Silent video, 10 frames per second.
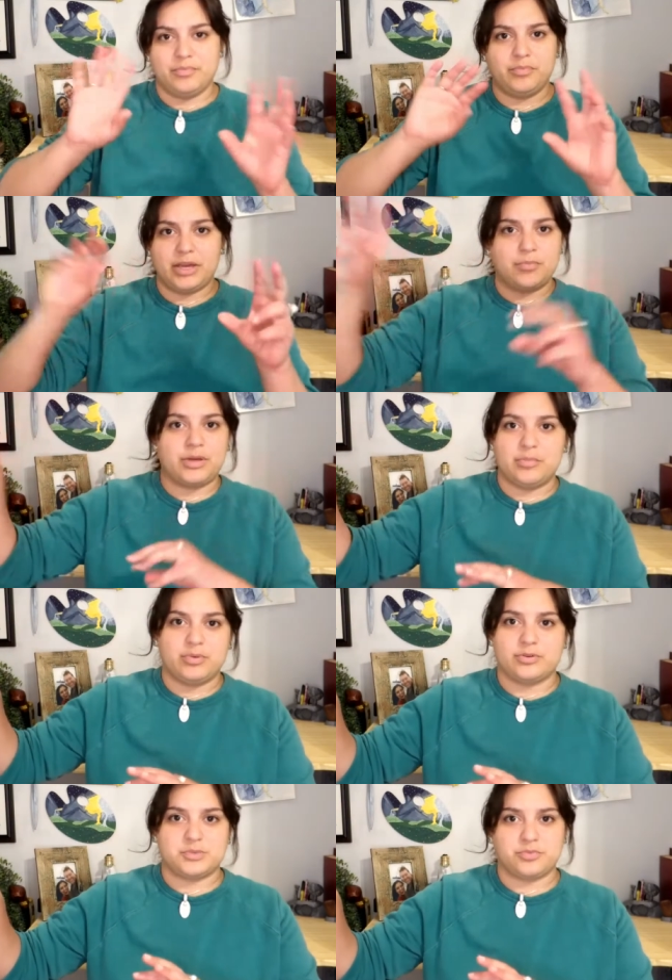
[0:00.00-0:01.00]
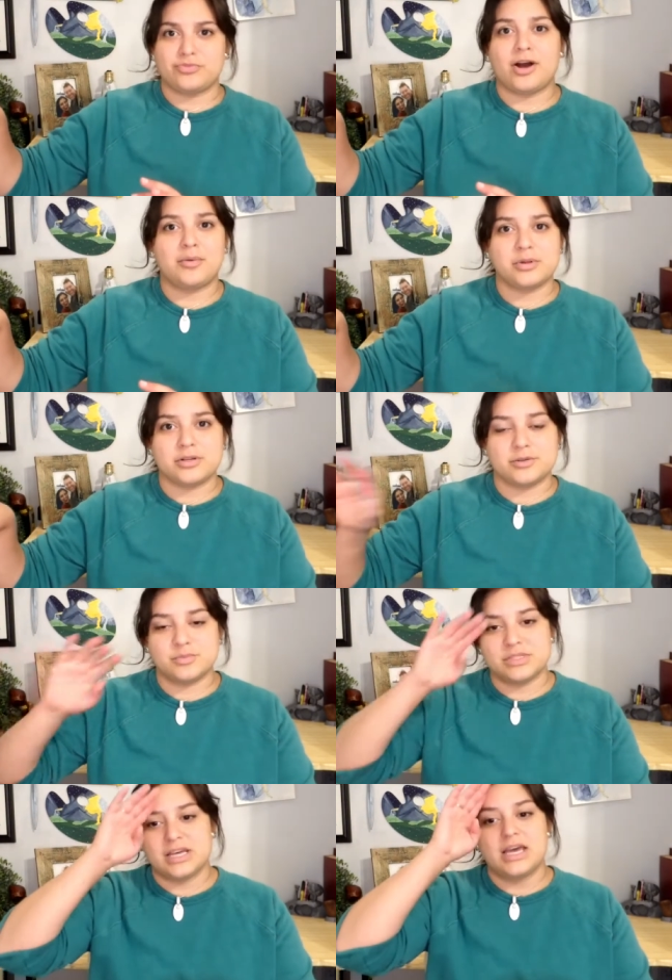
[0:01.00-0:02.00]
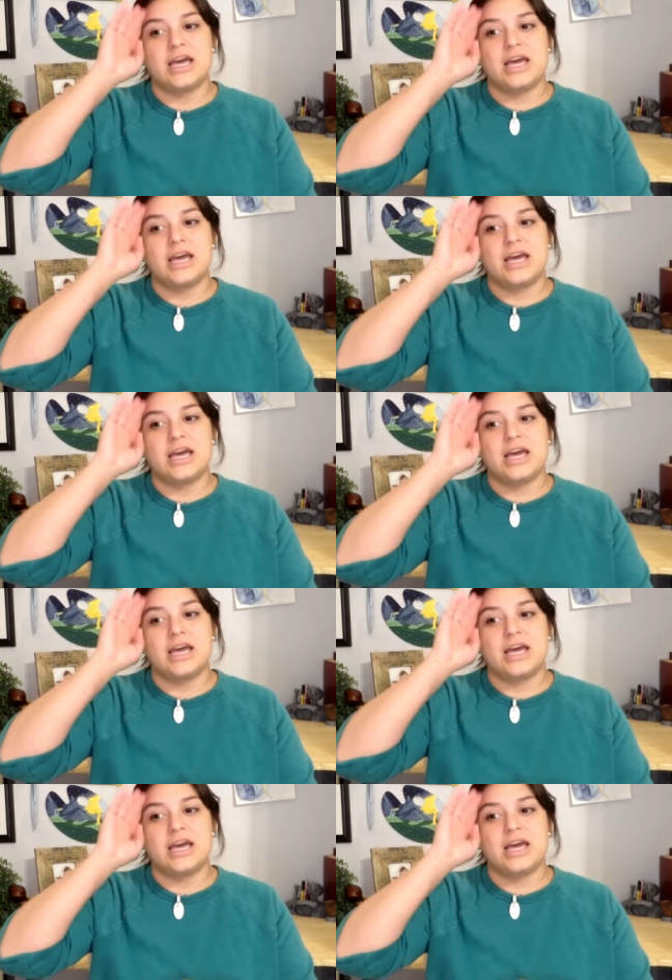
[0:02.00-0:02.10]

big people's problems.